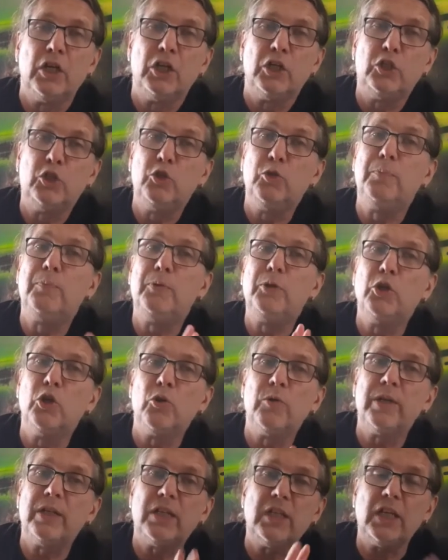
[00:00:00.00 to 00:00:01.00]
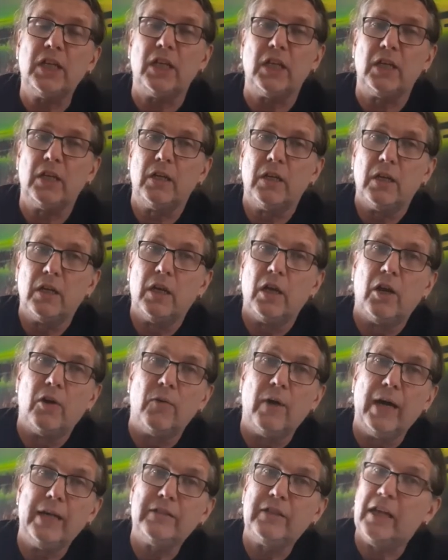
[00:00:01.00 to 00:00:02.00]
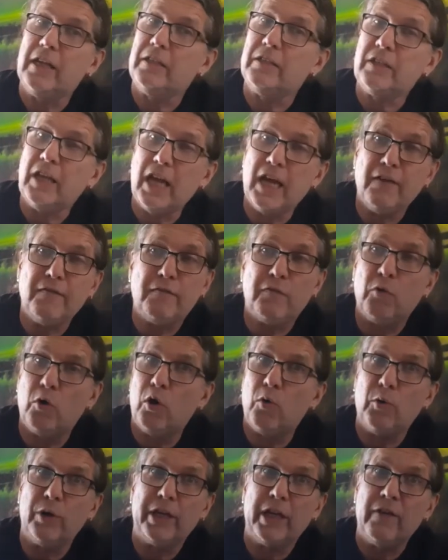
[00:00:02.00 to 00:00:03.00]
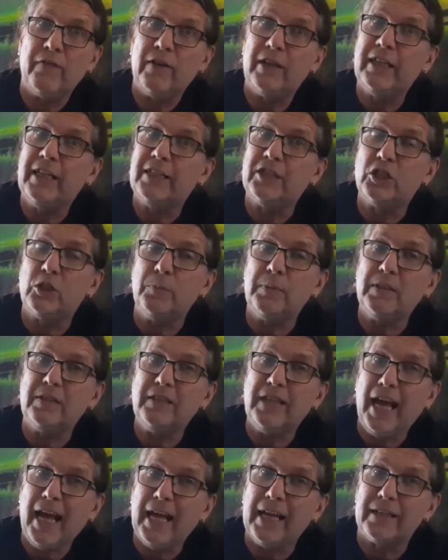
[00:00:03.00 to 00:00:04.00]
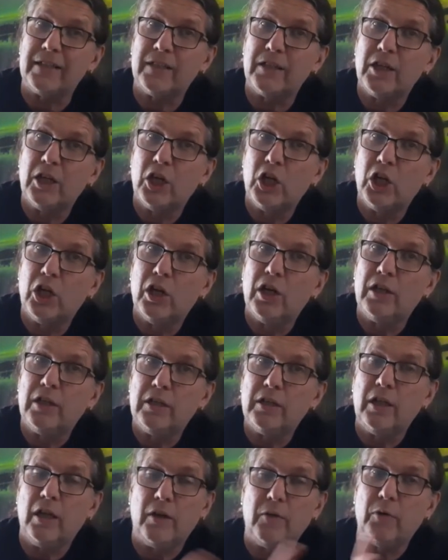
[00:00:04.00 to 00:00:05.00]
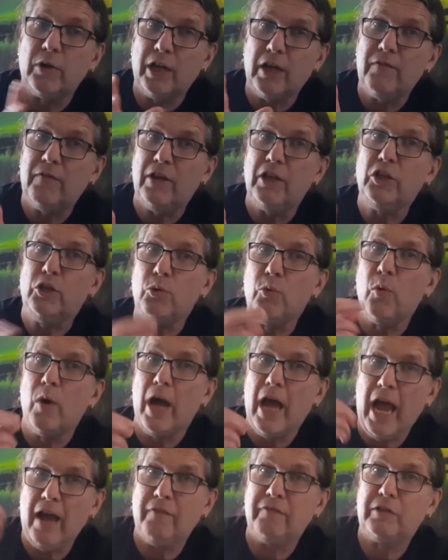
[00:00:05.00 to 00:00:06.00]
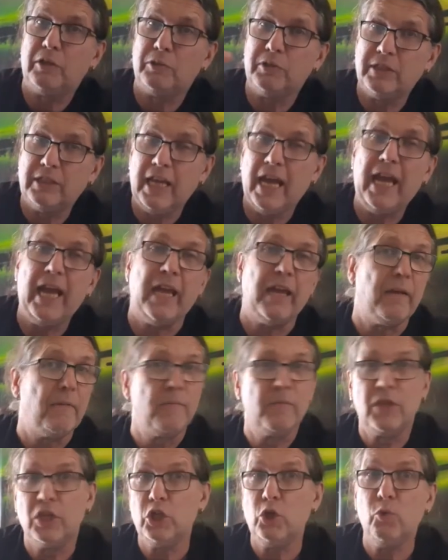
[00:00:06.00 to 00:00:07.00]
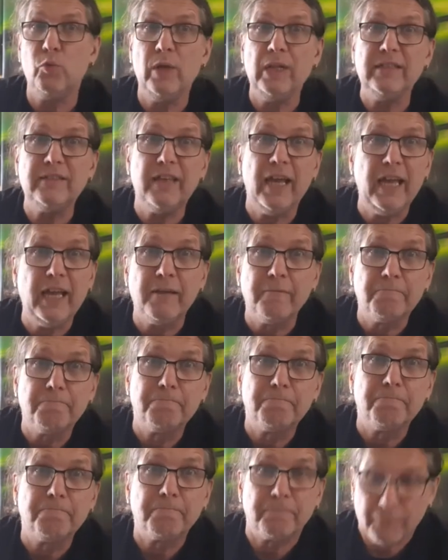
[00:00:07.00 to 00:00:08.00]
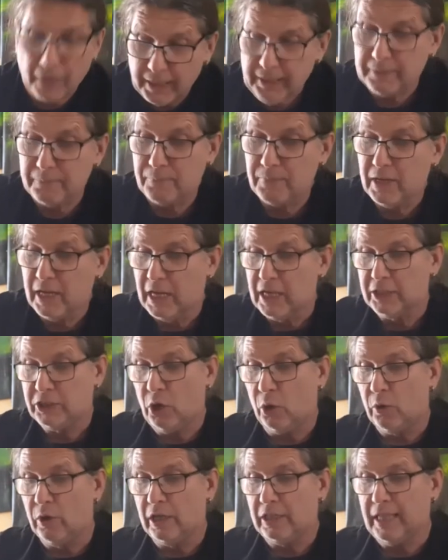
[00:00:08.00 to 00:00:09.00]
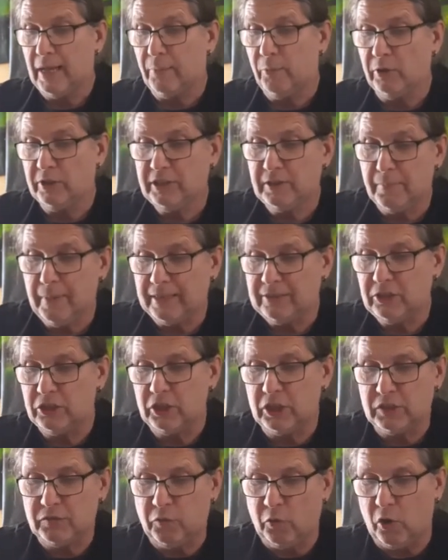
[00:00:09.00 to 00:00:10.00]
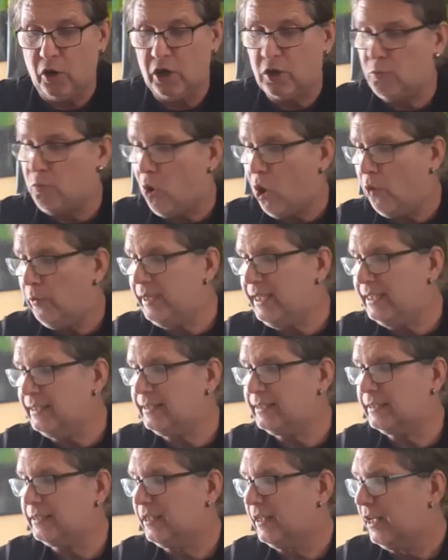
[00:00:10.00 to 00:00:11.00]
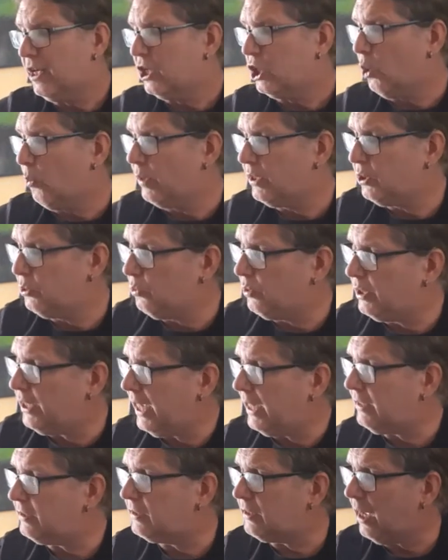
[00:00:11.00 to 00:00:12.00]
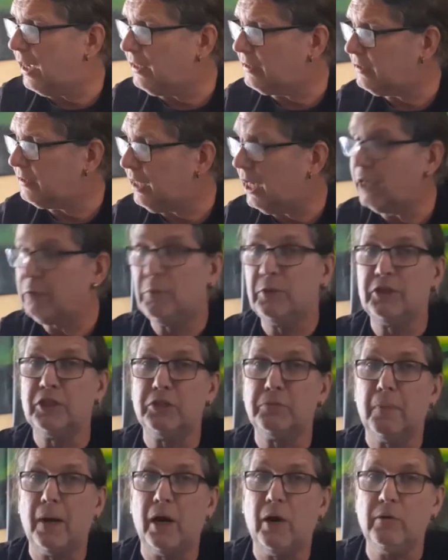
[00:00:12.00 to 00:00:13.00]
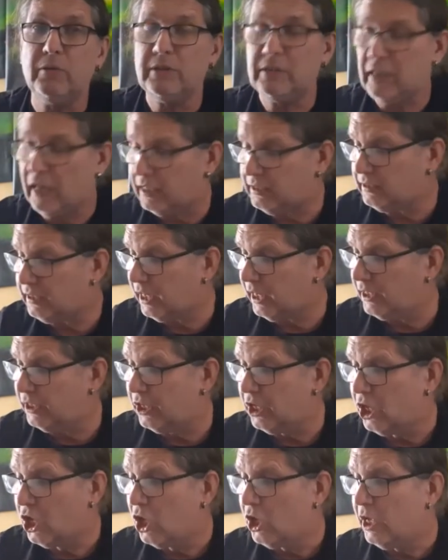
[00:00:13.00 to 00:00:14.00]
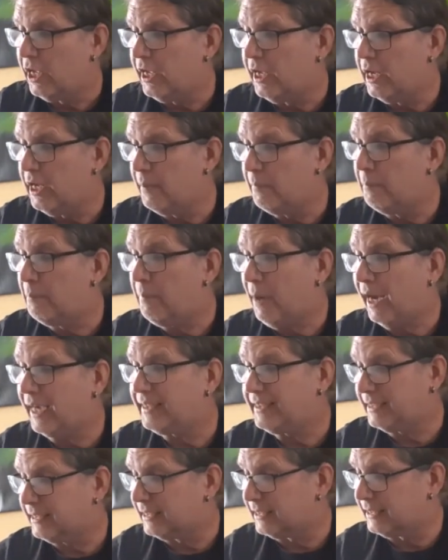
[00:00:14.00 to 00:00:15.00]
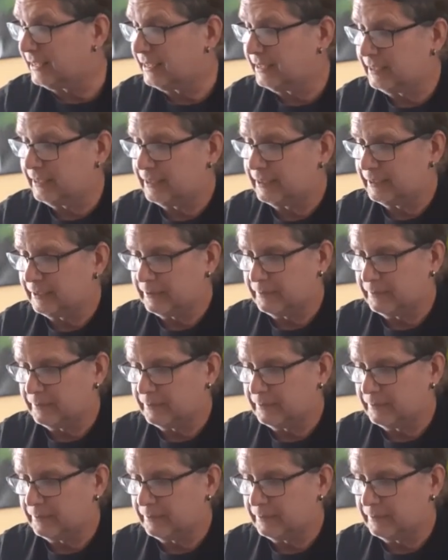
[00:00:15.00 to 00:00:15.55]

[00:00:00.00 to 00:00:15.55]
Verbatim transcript: to purity, right? And therefore, whatever needs to be said, whatever you have to say, you will say, right? So that was the messages for Aquarius. Going to the next star sign, which is my own star sign, um, Pisces.